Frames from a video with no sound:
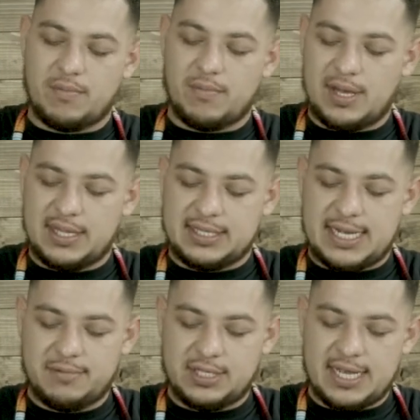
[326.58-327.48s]
by the time
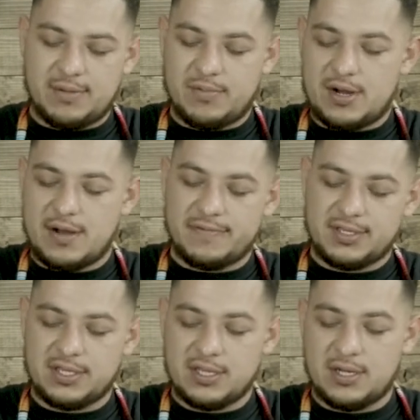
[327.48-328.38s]
you take them off and
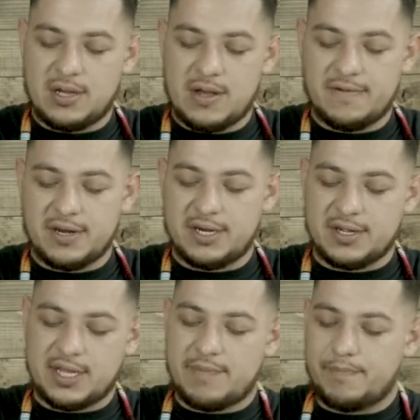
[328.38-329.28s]
stuff, they're gonna
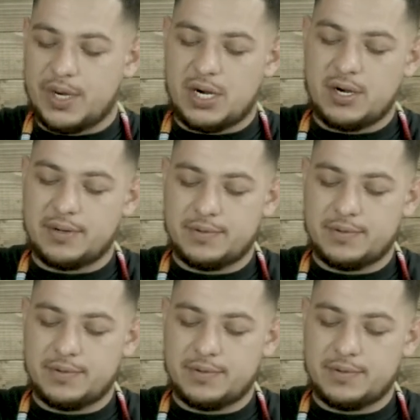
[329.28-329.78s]
get burnt.